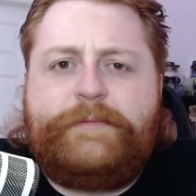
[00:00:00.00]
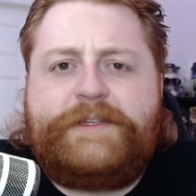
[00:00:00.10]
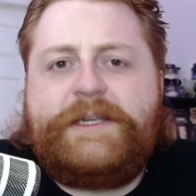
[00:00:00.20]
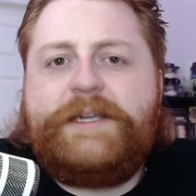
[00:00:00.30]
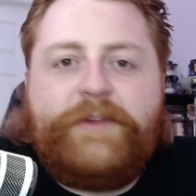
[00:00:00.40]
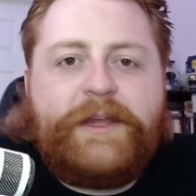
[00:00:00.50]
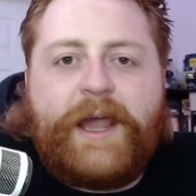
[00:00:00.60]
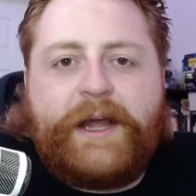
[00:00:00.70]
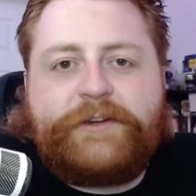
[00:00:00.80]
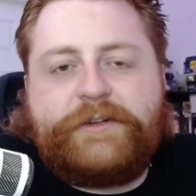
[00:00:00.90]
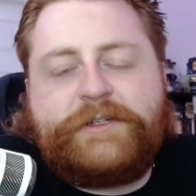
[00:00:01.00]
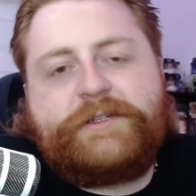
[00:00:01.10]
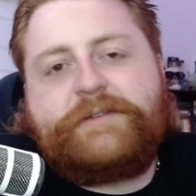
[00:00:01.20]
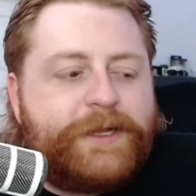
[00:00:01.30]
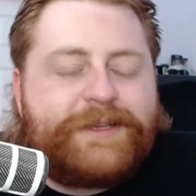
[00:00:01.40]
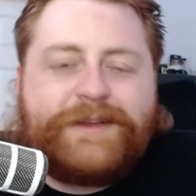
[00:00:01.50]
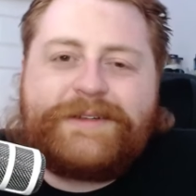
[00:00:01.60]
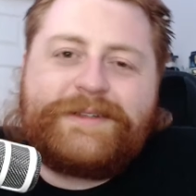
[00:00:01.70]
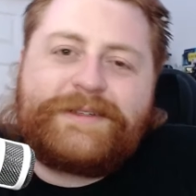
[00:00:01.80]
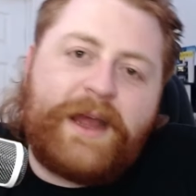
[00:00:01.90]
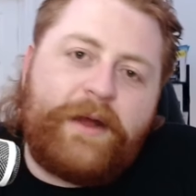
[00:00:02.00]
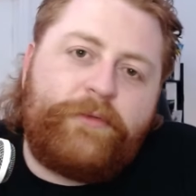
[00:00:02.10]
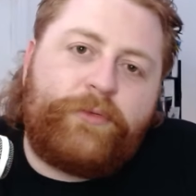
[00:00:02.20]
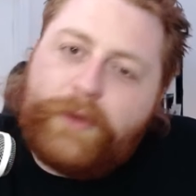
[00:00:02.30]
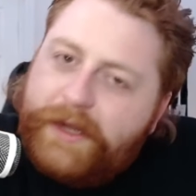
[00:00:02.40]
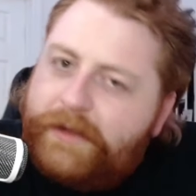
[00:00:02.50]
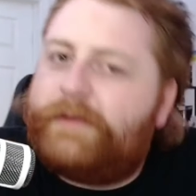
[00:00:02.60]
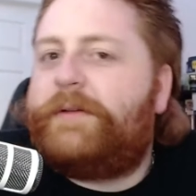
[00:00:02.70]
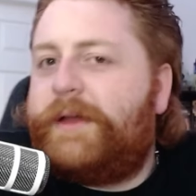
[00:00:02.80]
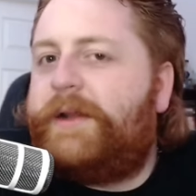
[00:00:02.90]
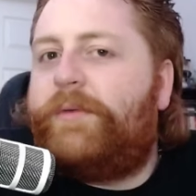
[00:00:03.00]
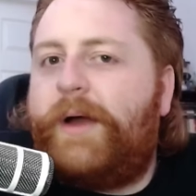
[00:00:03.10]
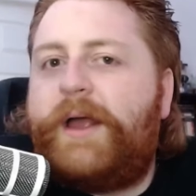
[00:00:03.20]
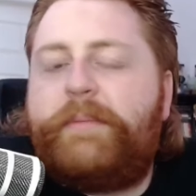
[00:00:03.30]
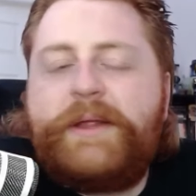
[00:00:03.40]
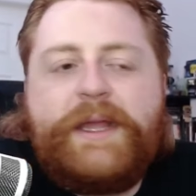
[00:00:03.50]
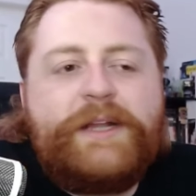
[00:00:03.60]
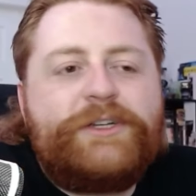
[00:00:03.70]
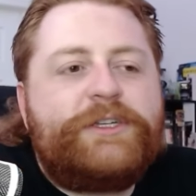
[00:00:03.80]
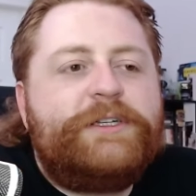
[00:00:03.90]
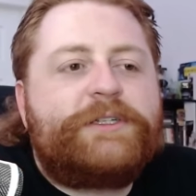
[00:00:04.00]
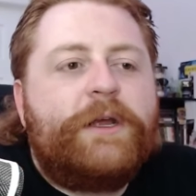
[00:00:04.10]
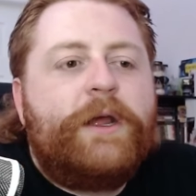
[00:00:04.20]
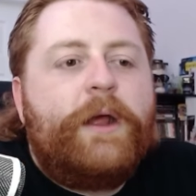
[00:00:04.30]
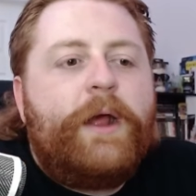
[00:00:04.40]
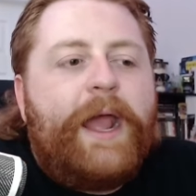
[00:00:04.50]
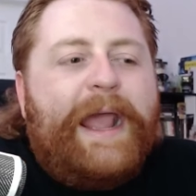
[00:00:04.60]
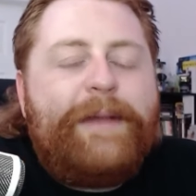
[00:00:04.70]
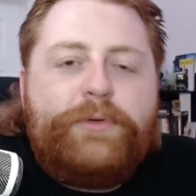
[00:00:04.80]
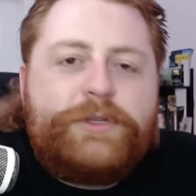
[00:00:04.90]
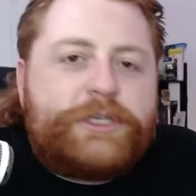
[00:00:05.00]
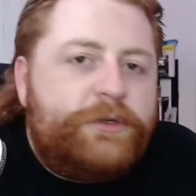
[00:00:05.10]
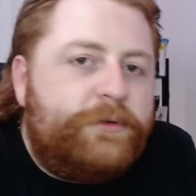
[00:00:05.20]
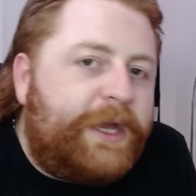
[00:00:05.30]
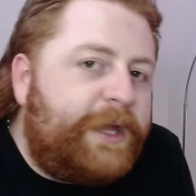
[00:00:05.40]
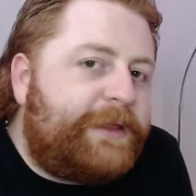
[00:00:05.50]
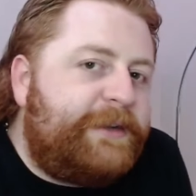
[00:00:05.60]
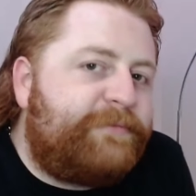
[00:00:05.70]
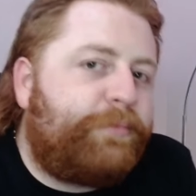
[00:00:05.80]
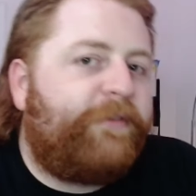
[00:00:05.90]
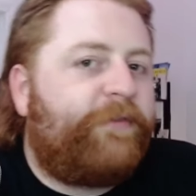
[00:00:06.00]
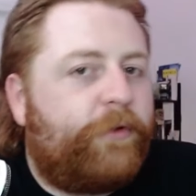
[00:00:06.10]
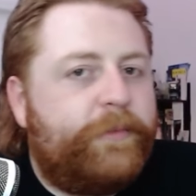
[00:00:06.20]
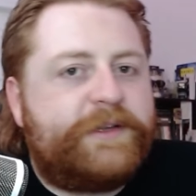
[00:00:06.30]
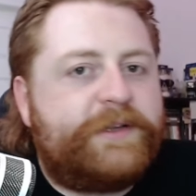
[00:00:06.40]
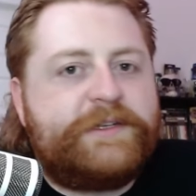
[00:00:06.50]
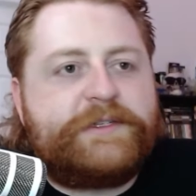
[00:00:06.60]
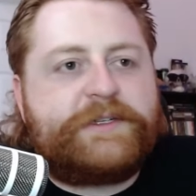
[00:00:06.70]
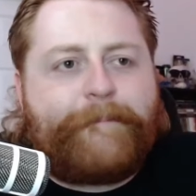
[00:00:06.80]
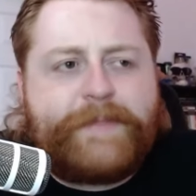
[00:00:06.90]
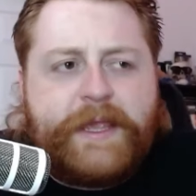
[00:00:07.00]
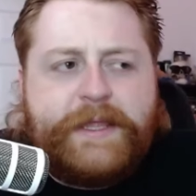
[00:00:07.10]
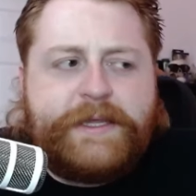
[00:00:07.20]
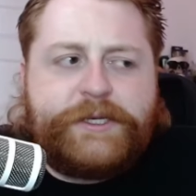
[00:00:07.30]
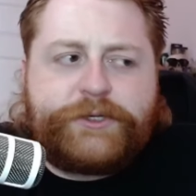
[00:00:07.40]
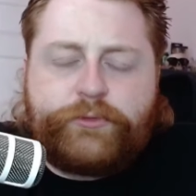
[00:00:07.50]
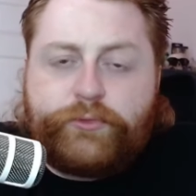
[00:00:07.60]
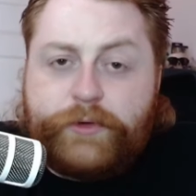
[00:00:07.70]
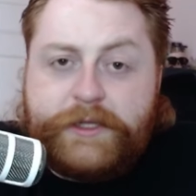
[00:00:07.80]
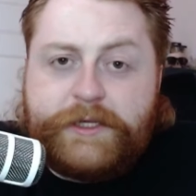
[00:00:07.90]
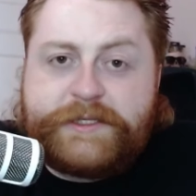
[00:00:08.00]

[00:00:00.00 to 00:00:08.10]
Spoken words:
TV actress. It doesn't sound real in a way. But yet she's able to get these performances in these really